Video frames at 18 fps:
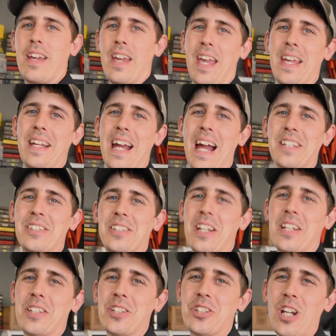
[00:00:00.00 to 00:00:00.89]
Hey guys,
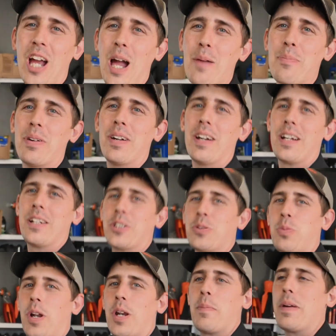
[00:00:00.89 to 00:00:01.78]
today in the shop, I
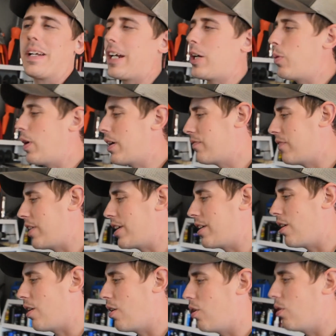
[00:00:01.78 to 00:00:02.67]
just wanted to make a quick
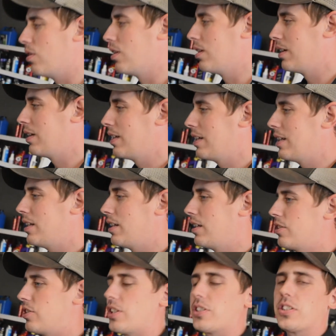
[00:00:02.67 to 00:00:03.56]
video
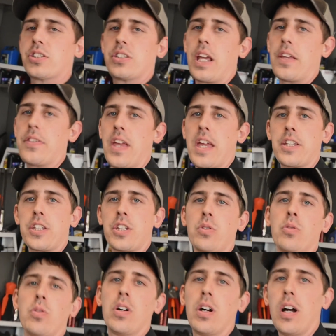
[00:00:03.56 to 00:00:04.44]
just to say thank
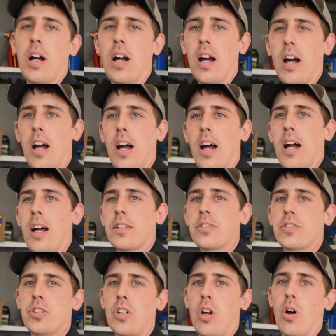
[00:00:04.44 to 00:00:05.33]
you.
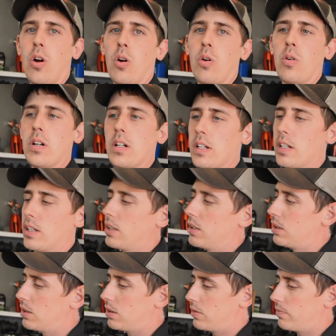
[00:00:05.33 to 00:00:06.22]
So
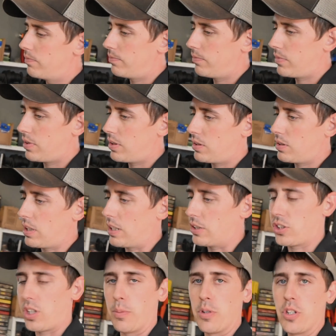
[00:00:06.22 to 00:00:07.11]

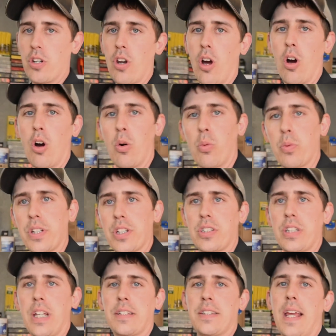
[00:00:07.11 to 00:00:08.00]
as some of you know, we
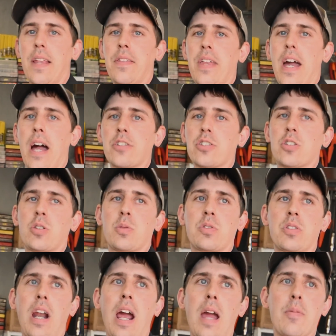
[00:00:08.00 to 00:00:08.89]
just hit 10,000
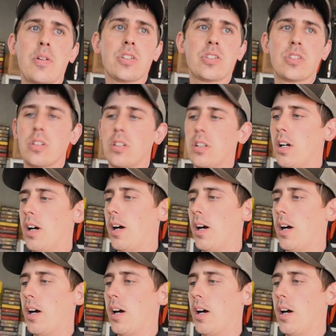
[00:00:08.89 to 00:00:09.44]
subscribers.